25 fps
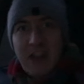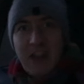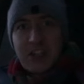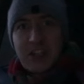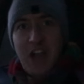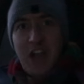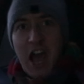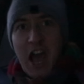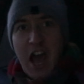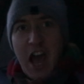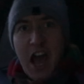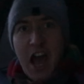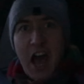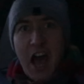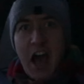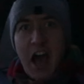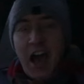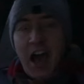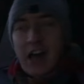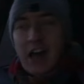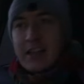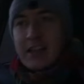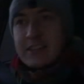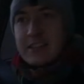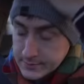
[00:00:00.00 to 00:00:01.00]

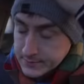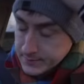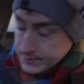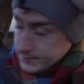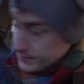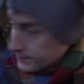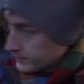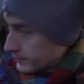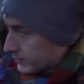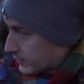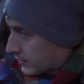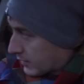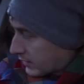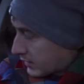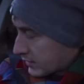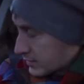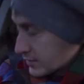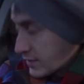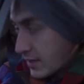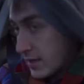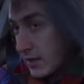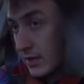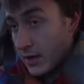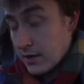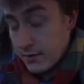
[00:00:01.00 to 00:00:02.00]
I'm gonna
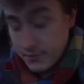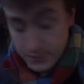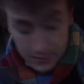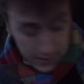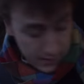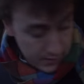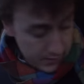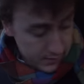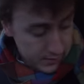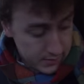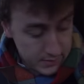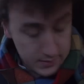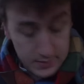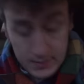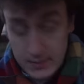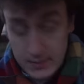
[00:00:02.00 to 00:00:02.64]
take off this